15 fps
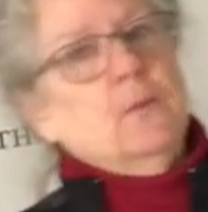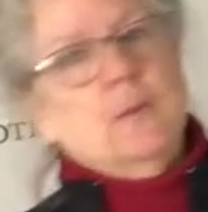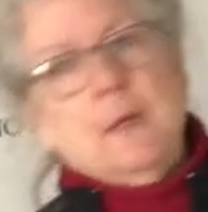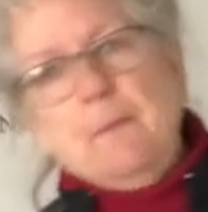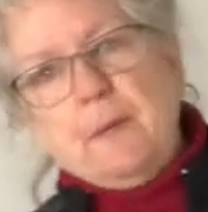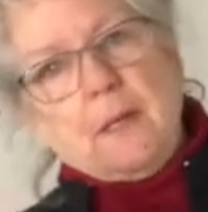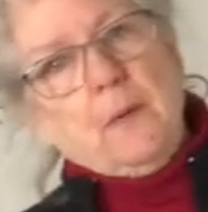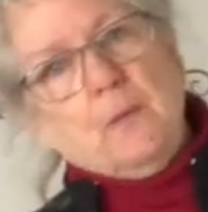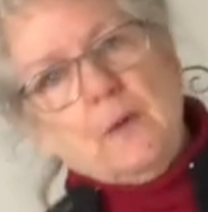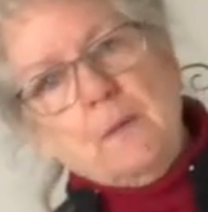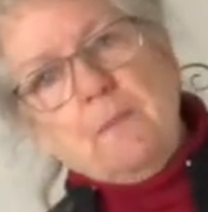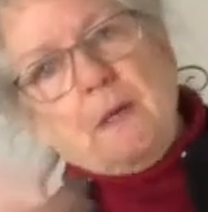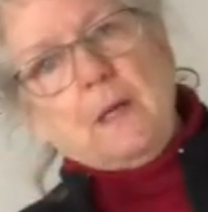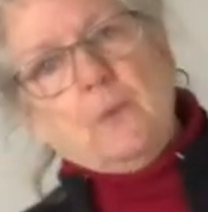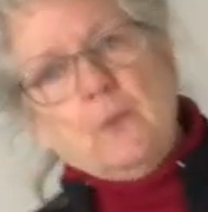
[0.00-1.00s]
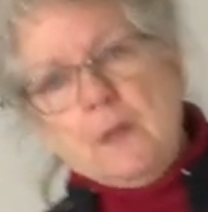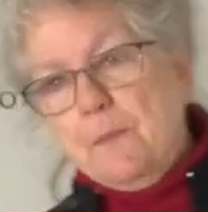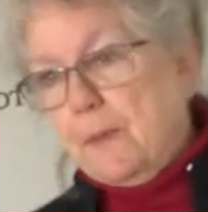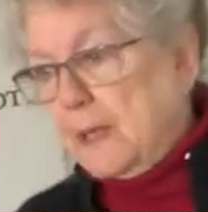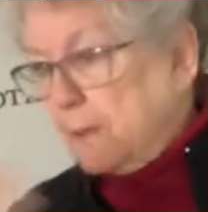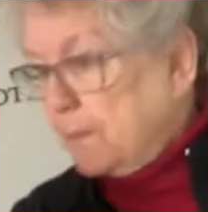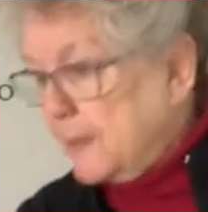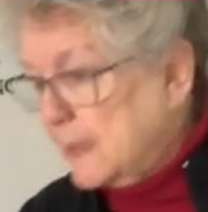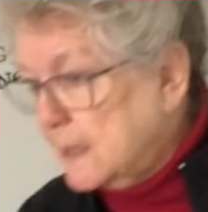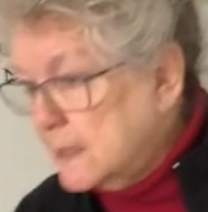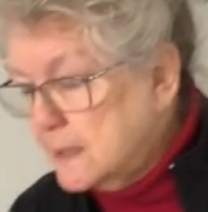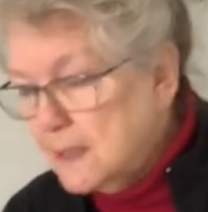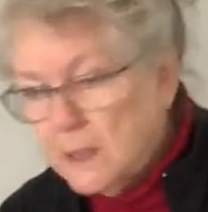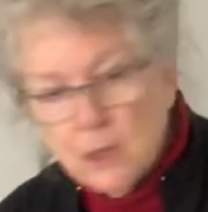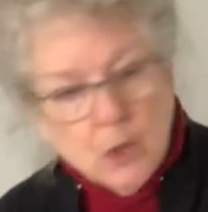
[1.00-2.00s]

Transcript: repeat, repeat, repeat, Pete,